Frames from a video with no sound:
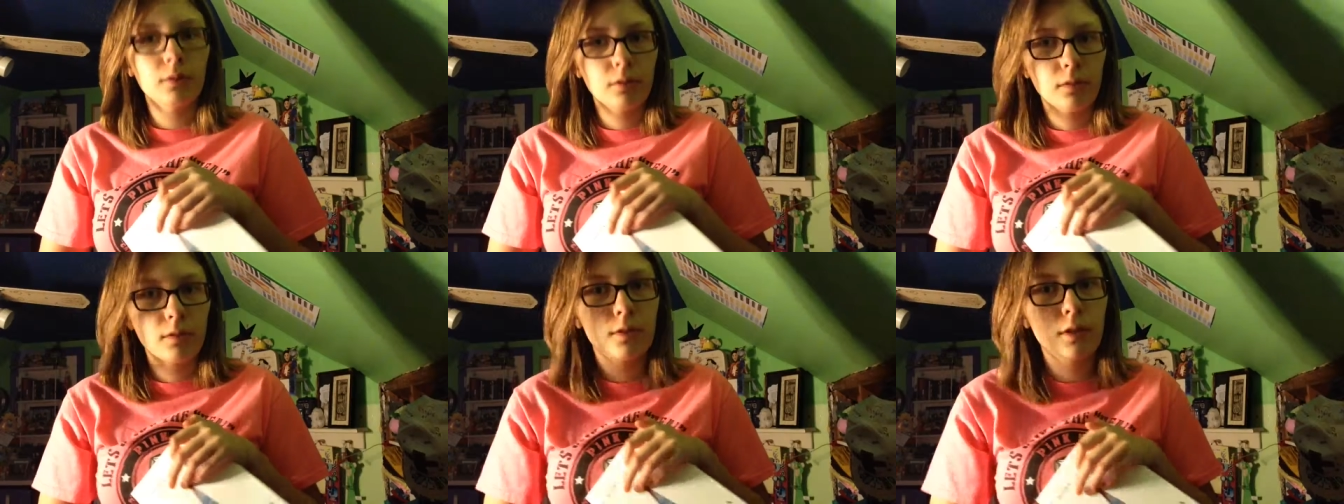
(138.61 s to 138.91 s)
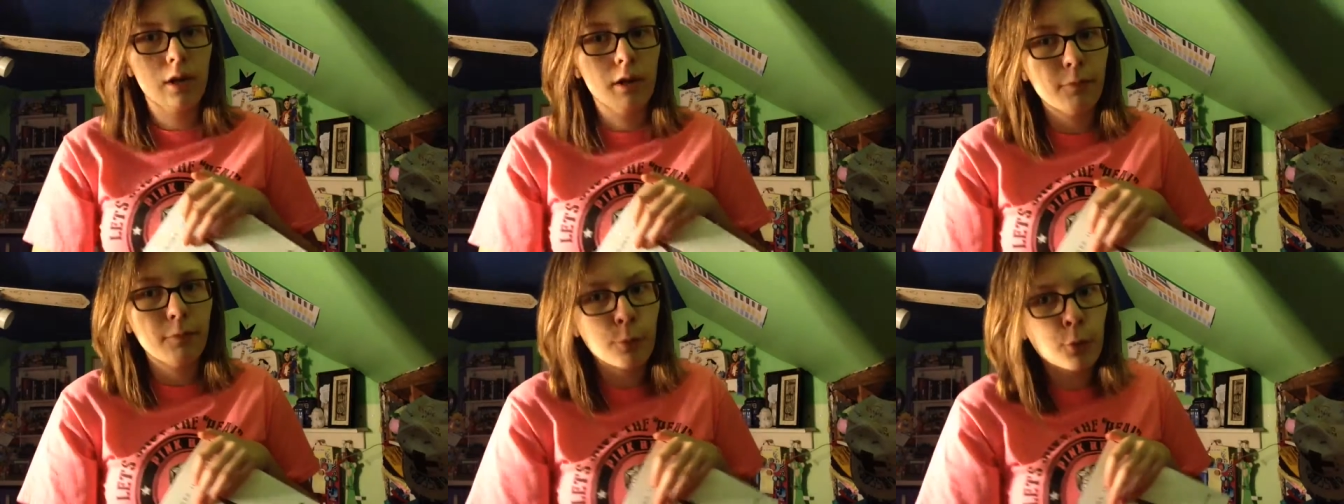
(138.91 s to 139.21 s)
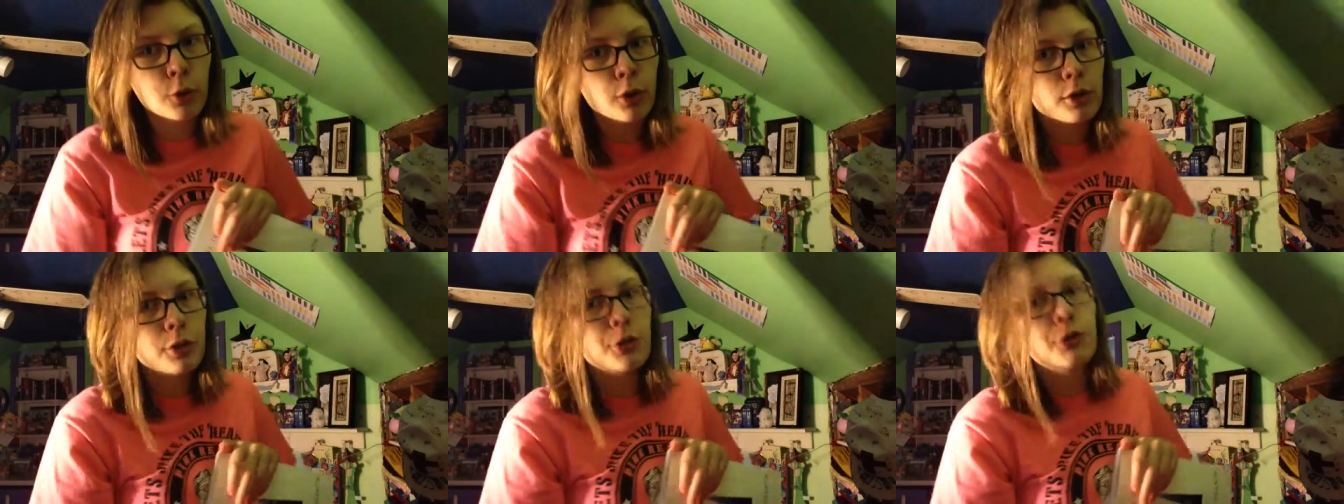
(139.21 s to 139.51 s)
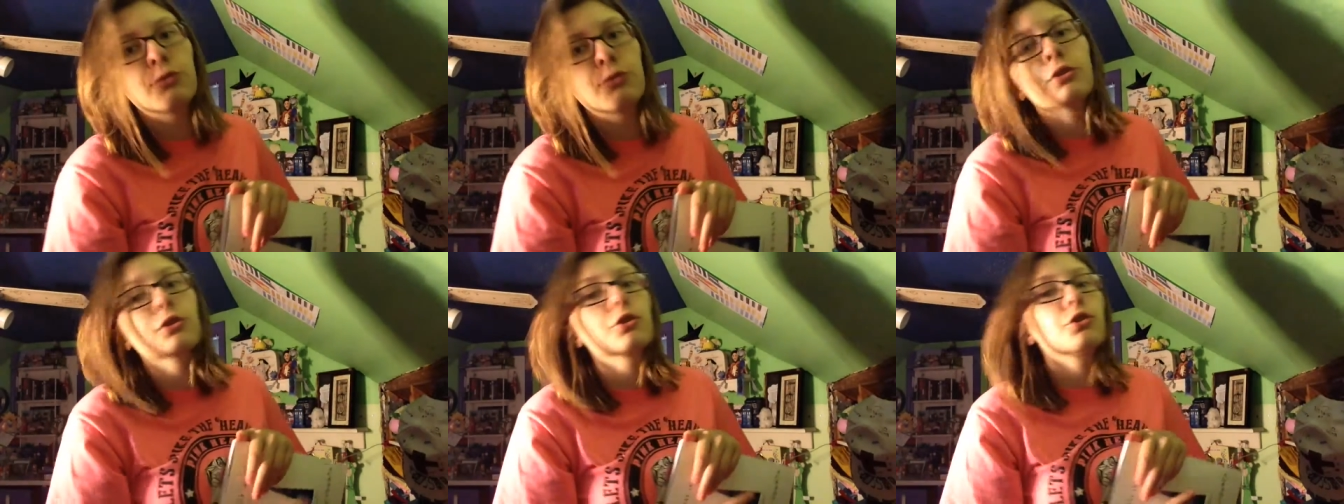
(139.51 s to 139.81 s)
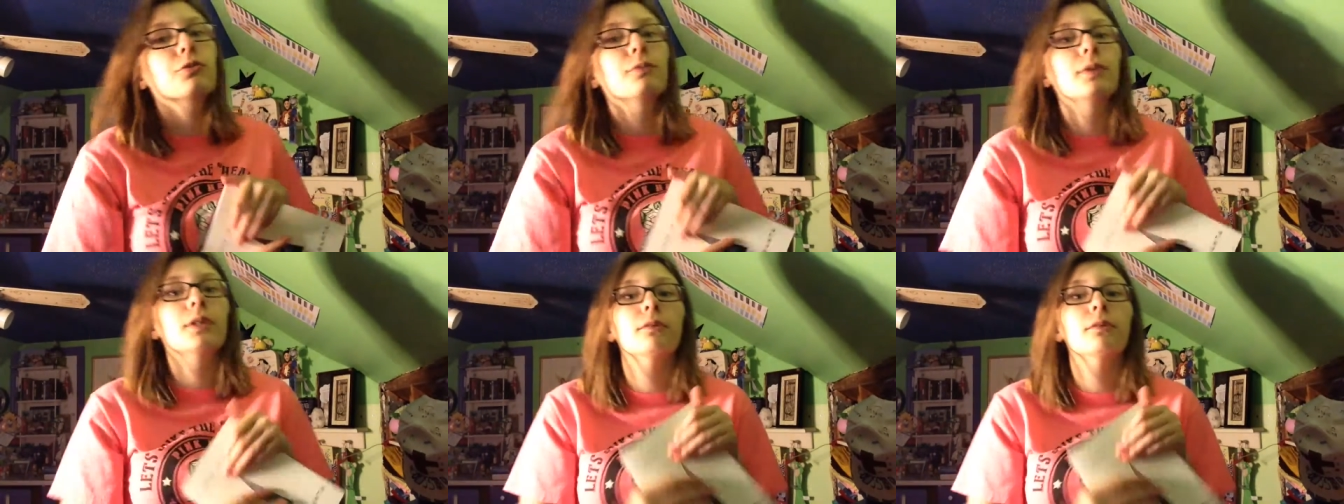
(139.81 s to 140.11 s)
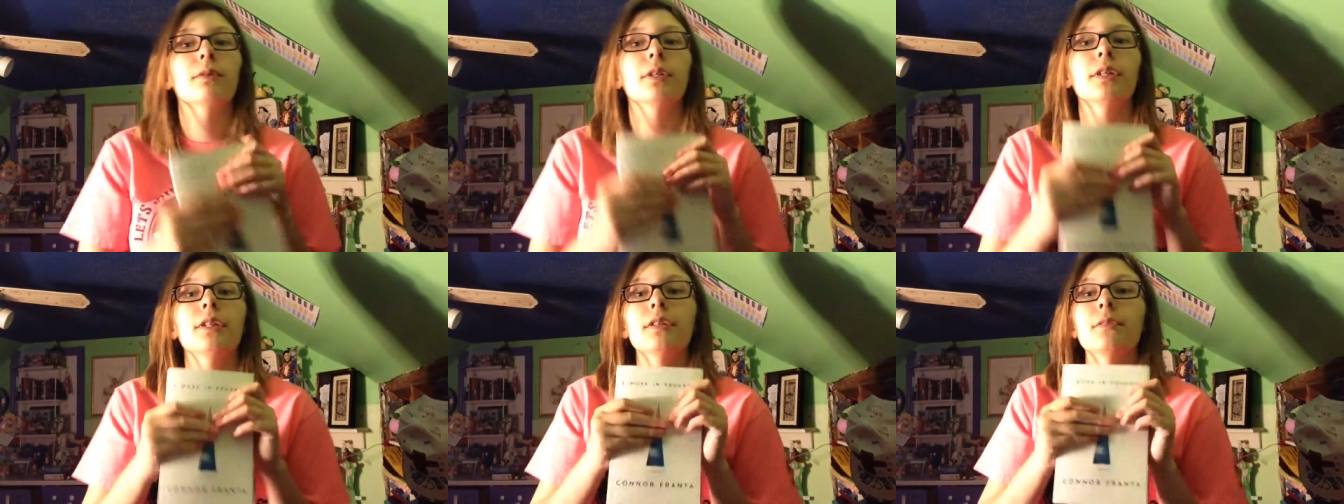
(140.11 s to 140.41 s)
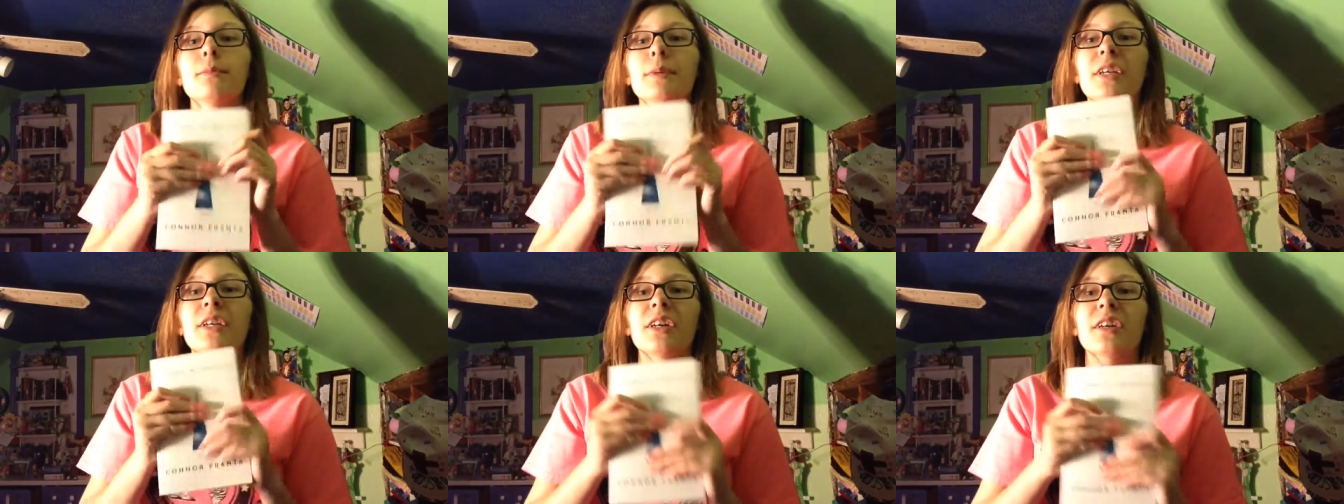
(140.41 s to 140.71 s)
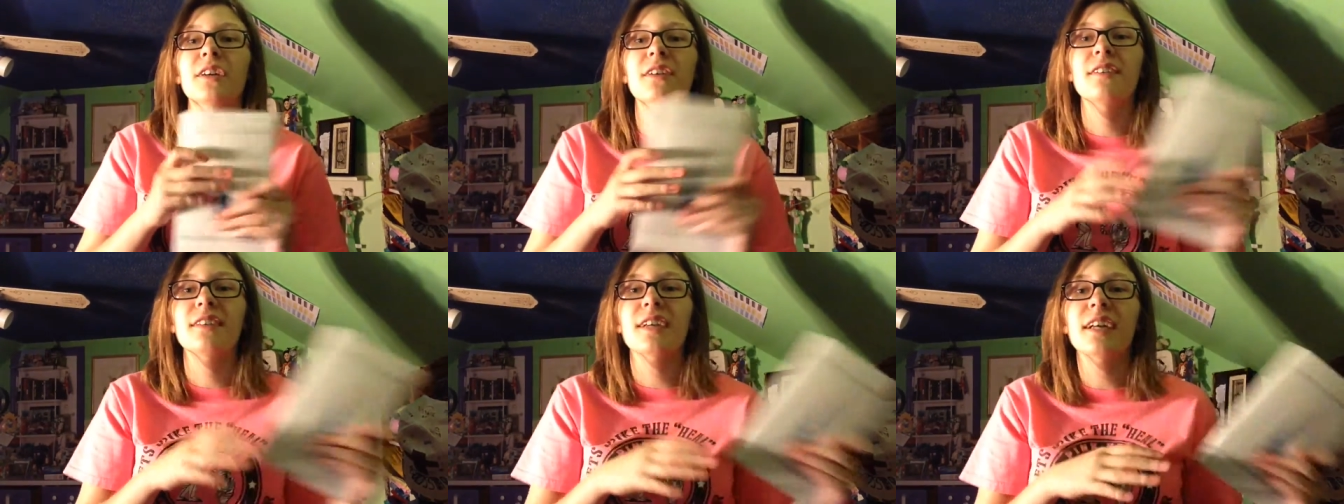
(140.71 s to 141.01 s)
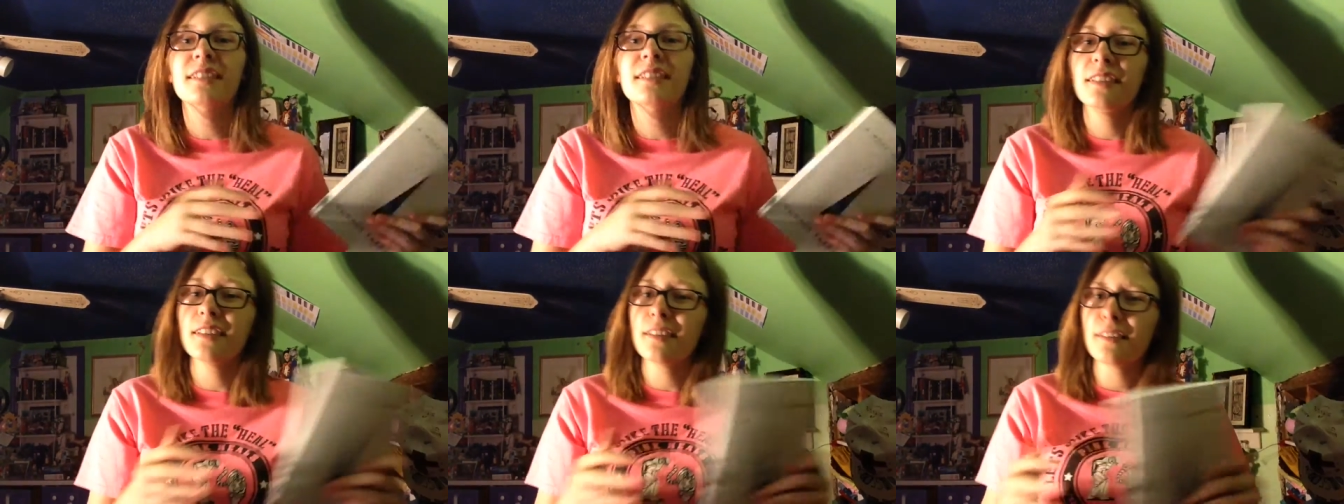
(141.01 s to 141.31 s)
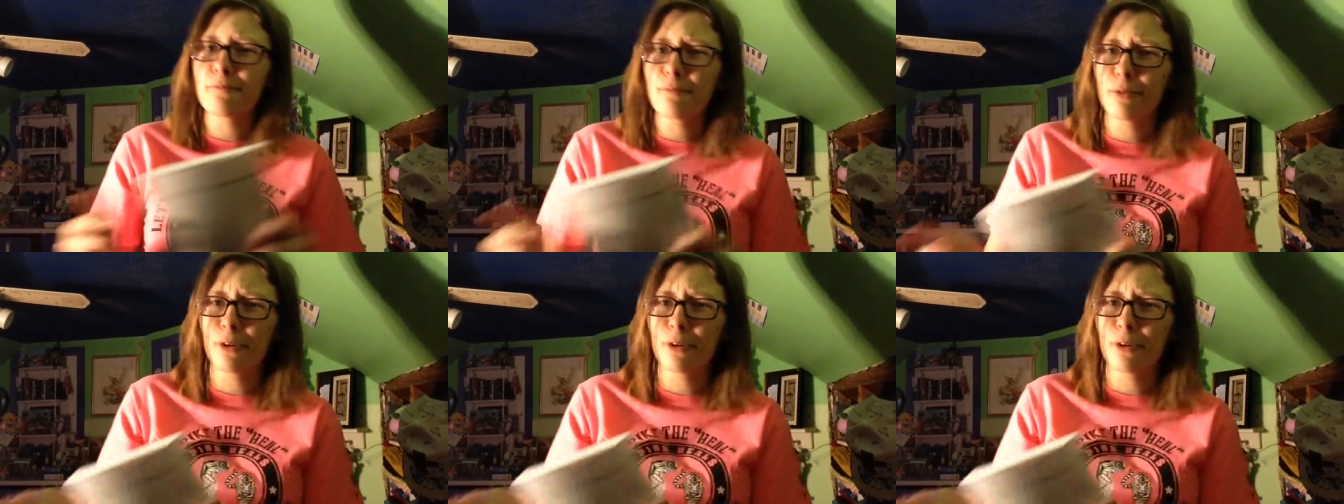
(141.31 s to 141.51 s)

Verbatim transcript: sophomore, junior should really read this because that's the